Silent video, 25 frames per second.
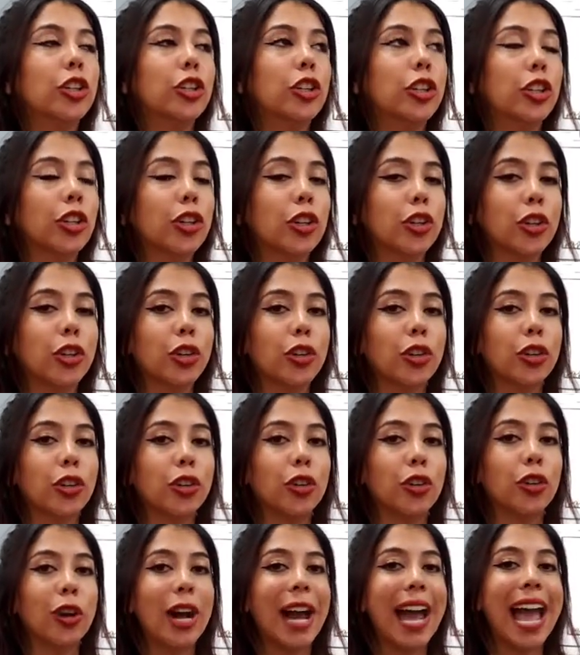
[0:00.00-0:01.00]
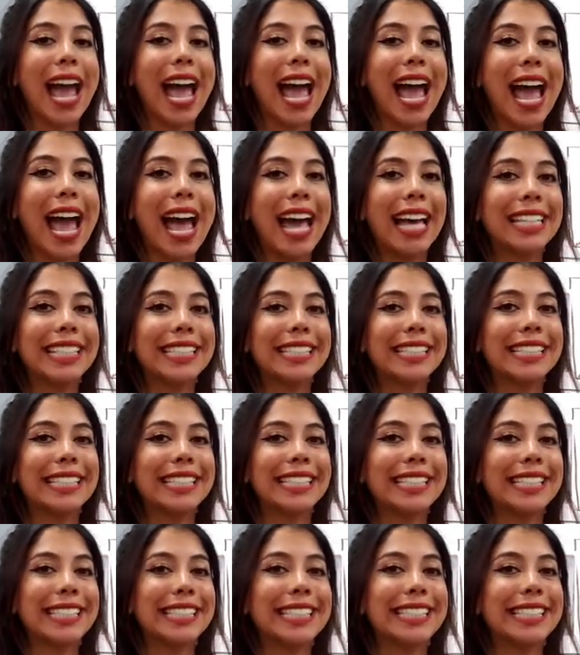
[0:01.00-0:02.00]
Grass.
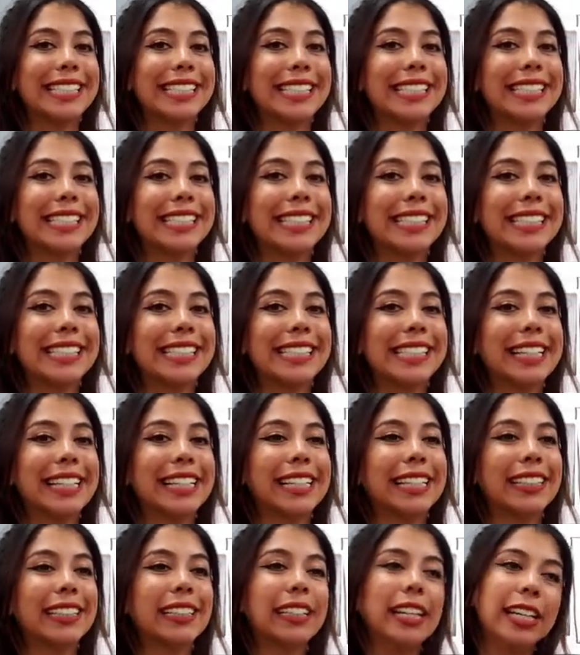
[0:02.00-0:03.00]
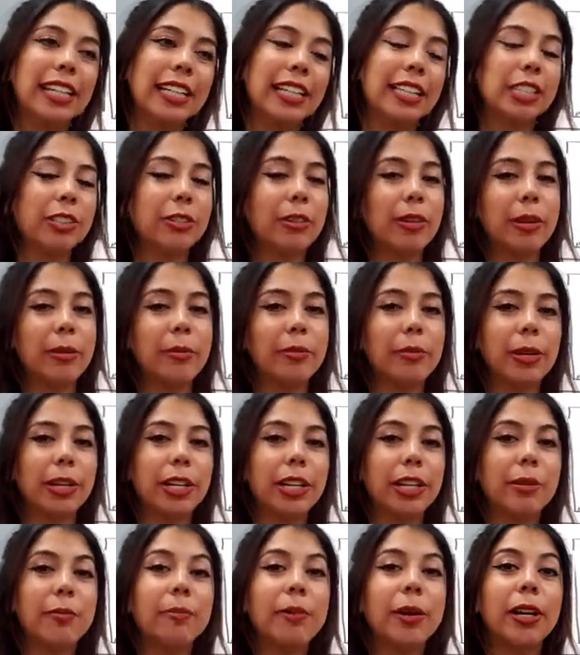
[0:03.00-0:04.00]
Okay, let's go ahead and break
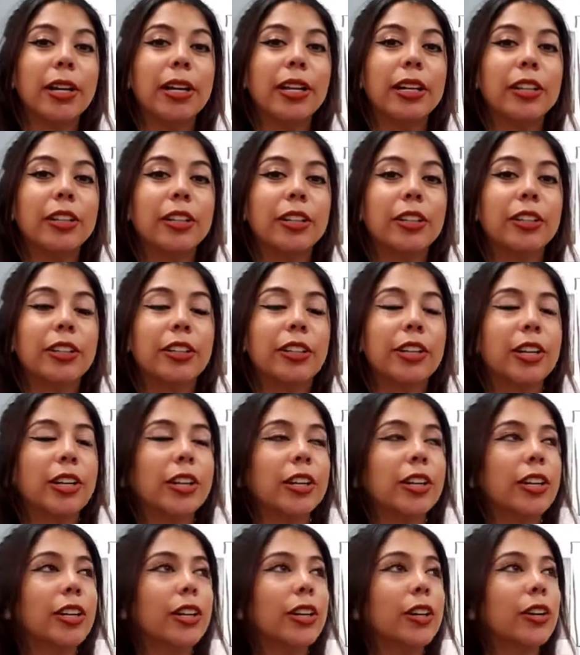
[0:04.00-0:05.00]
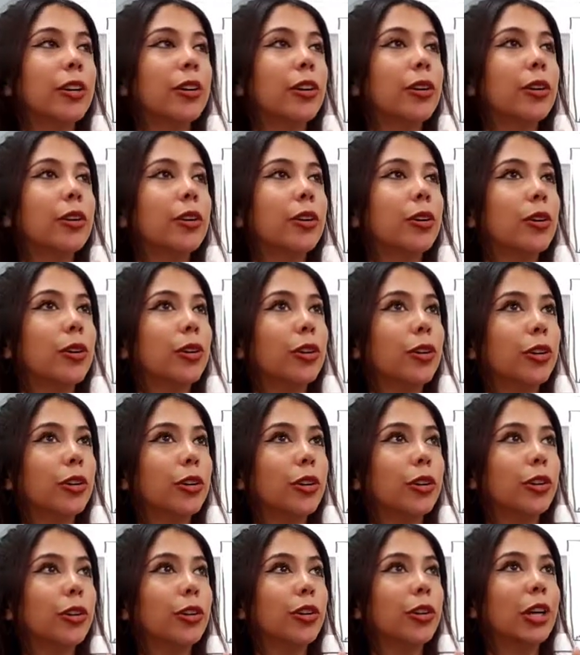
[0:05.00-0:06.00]
it apart.
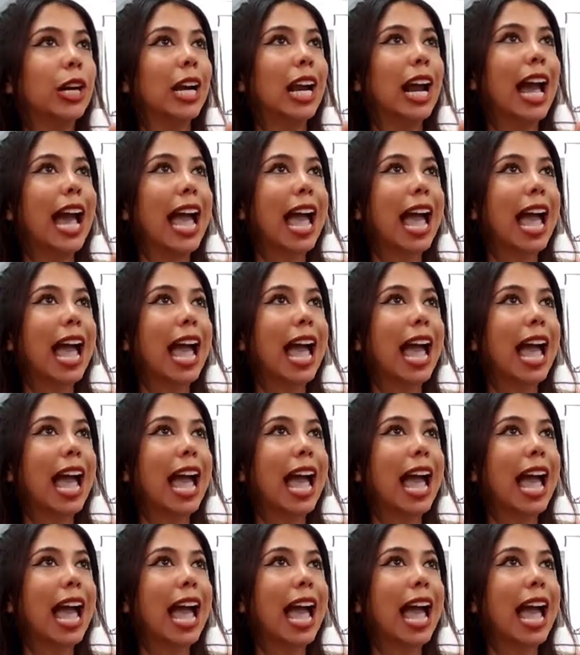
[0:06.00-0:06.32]
G-R-A-S.